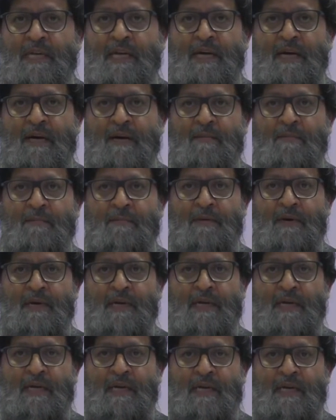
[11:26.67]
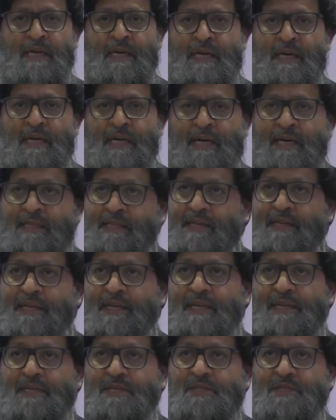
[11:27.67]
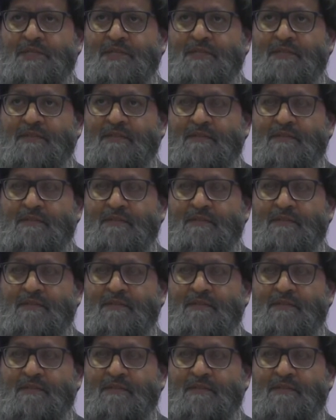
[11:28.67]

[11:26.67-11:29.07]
at that age.